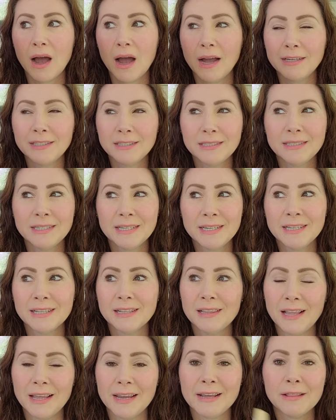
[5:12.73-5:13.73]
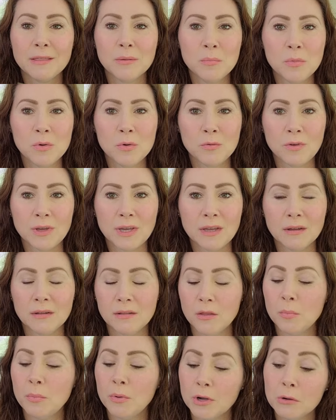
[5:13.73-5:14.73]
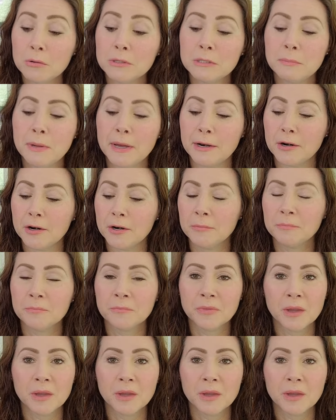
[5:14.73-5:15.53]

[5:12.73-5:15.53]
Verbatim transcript: I didn't like the movie. The book was better.